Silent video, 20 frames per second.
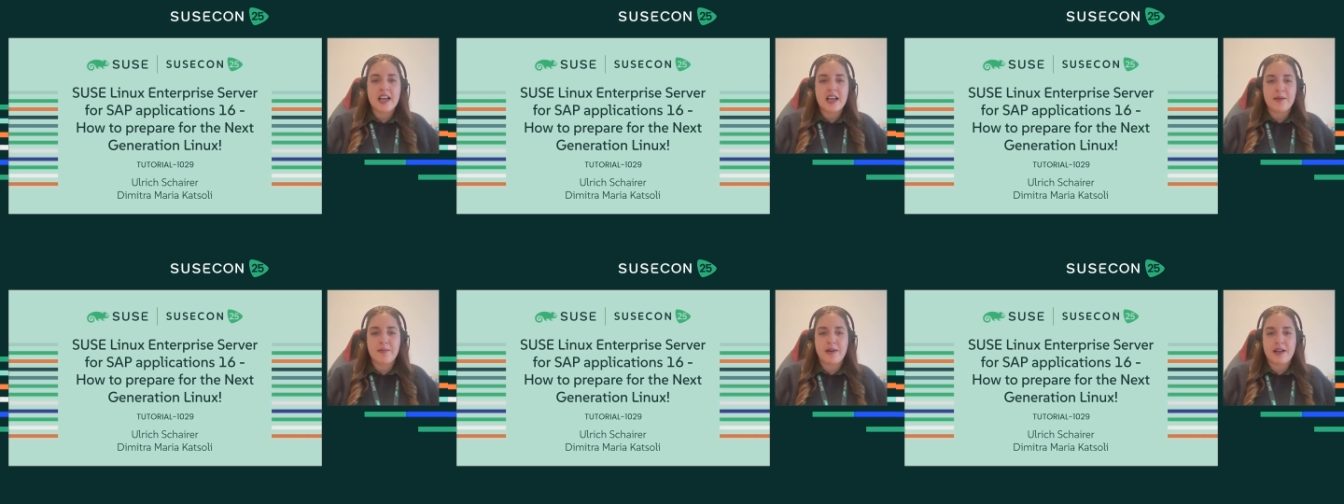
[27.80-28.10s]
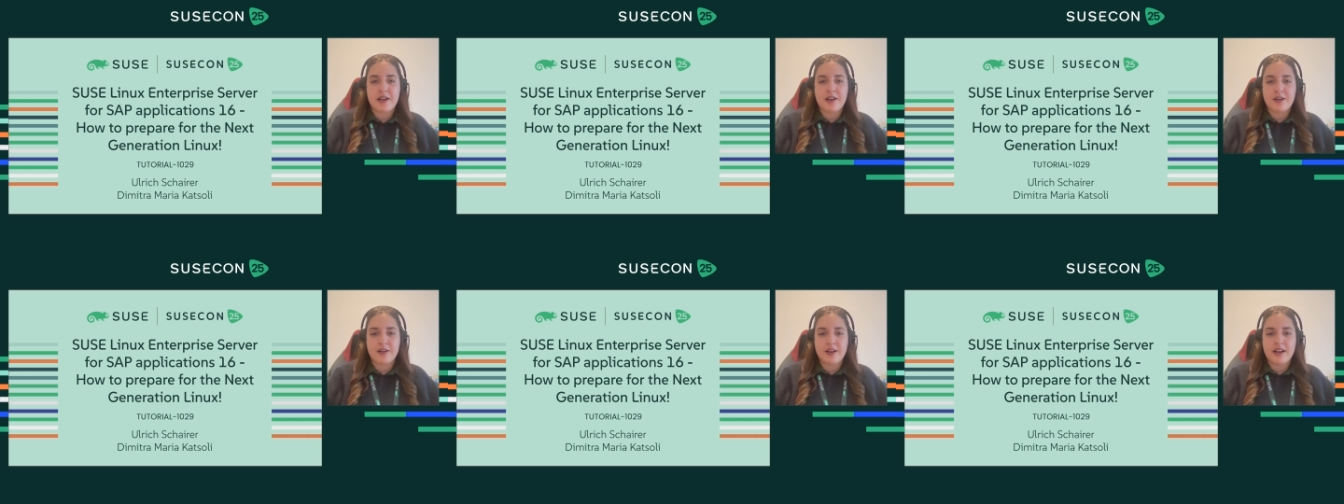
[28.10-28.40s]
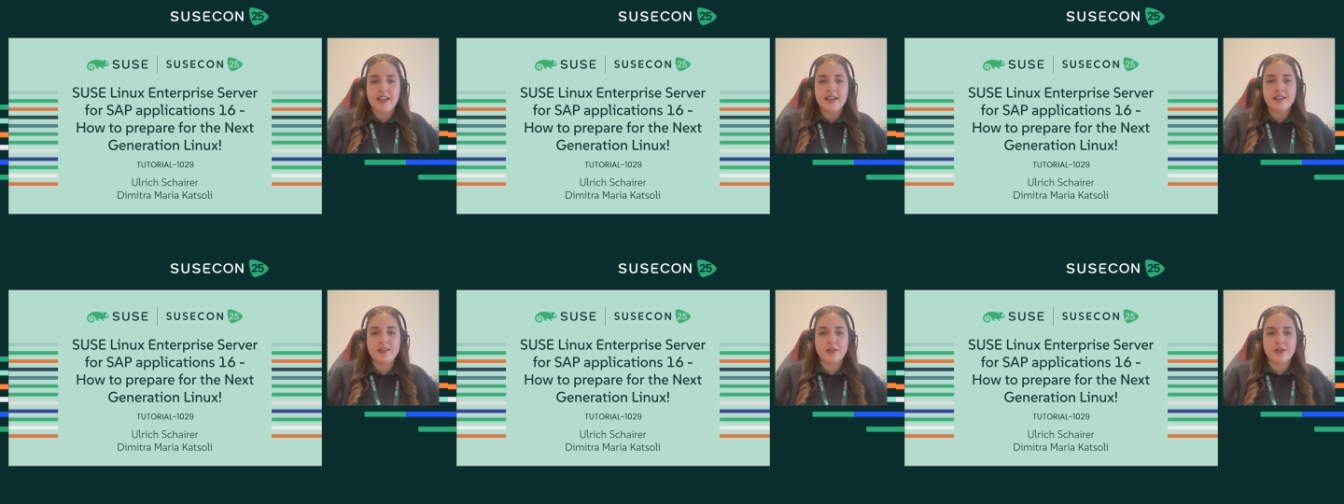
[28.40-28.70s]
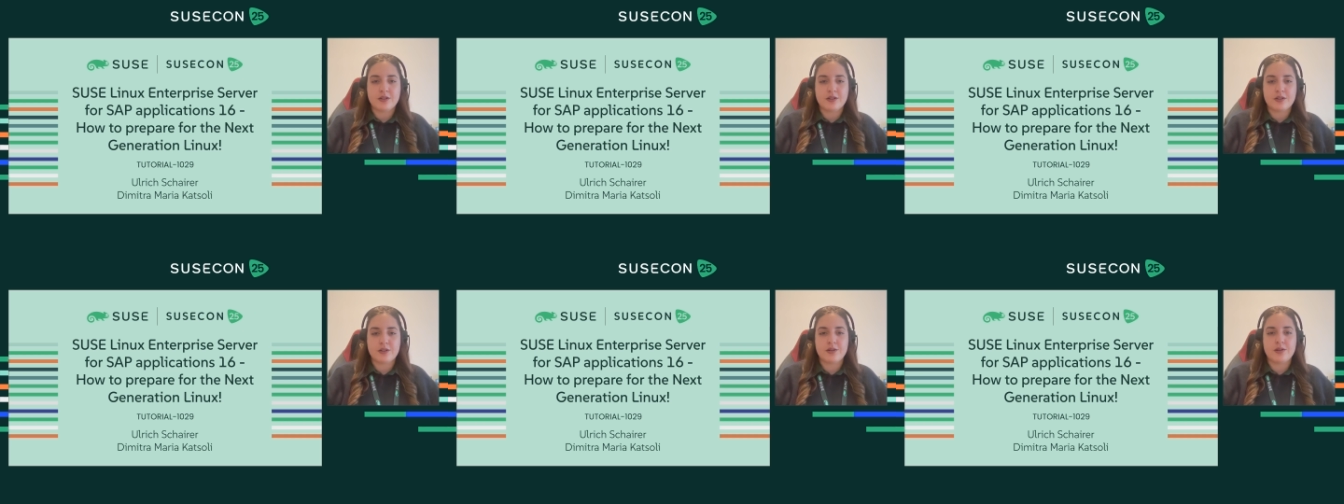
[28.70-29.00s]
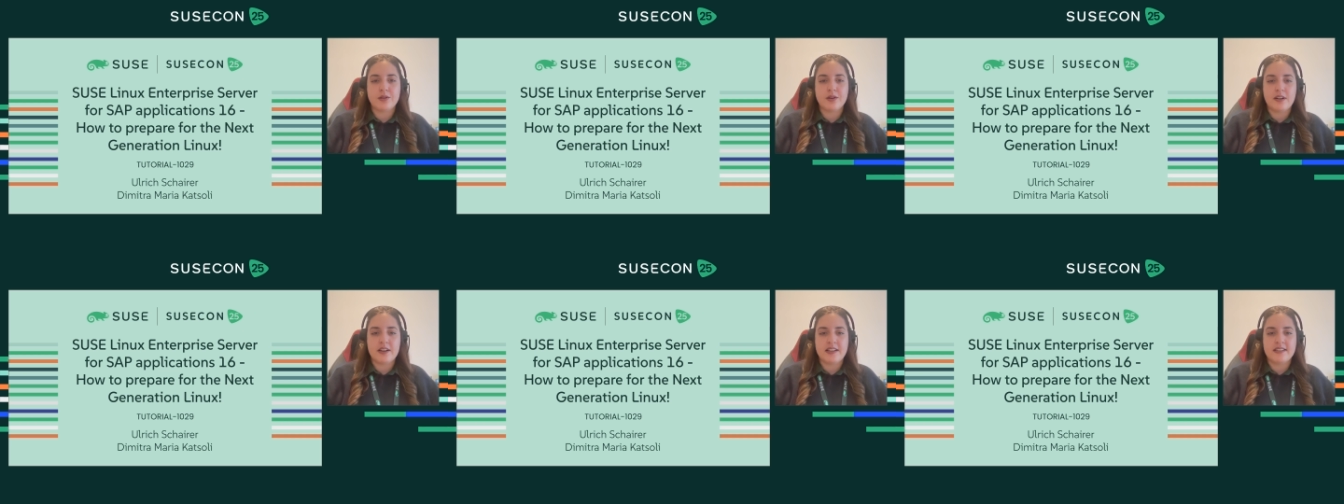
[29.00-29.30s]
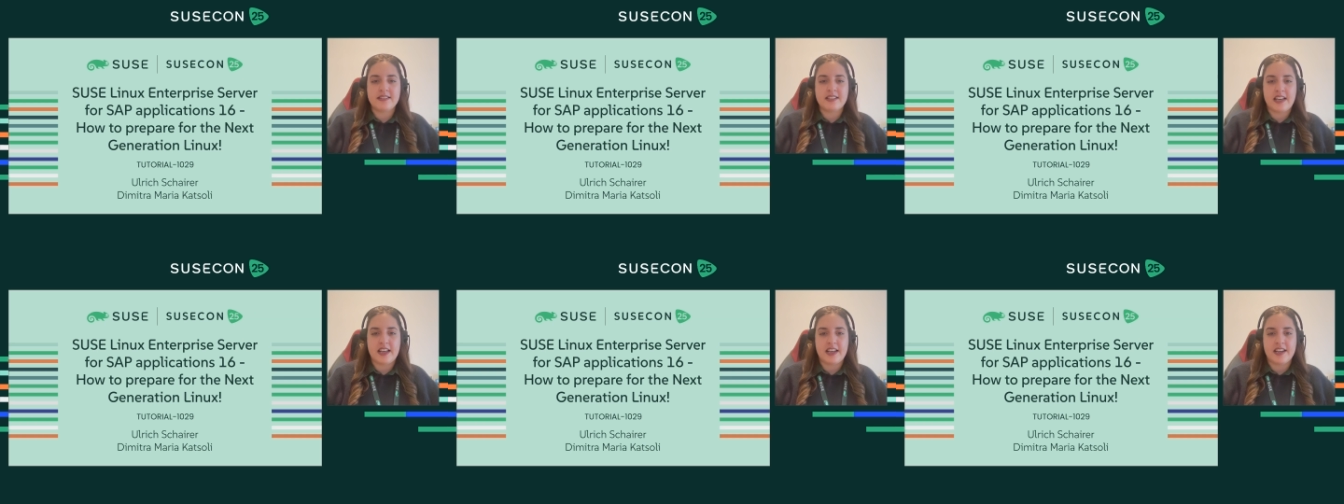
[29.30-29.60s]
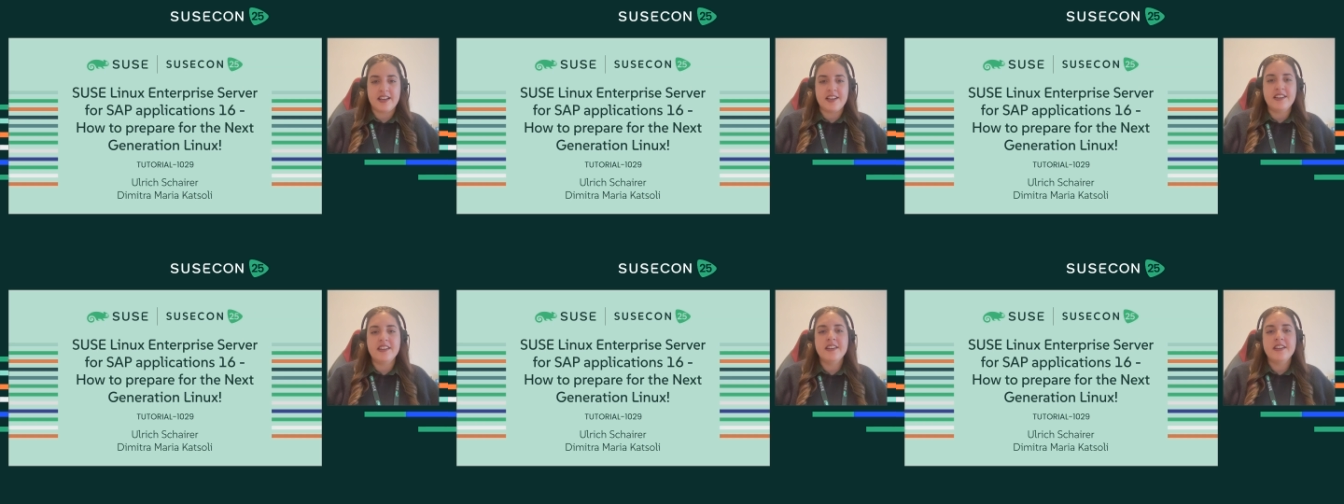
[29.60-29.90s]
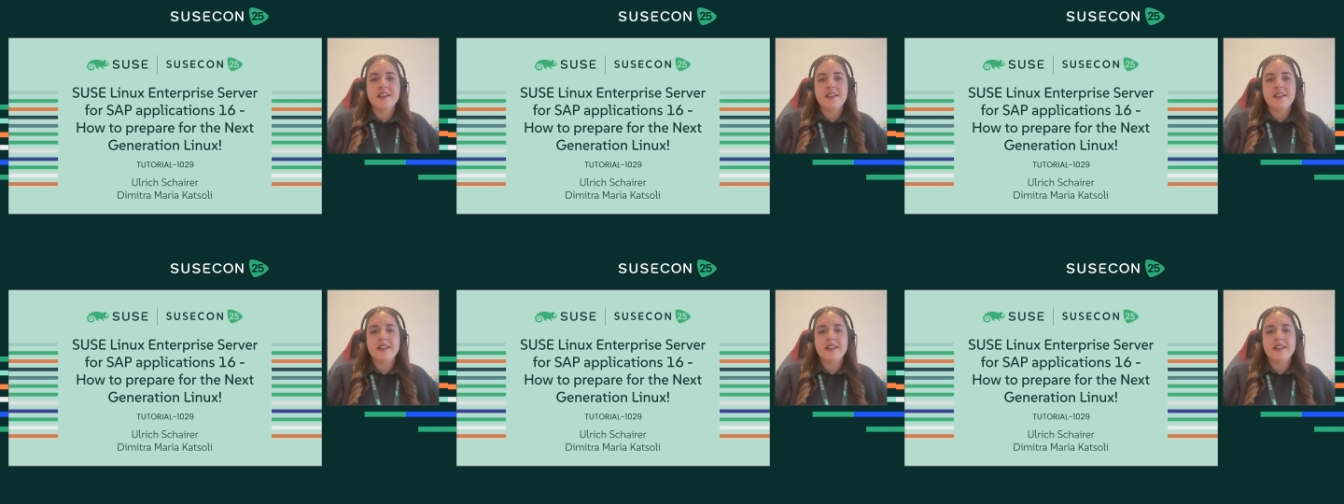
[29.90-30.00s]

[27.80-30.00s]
And my colleague, Dr. Ulrich Seirer,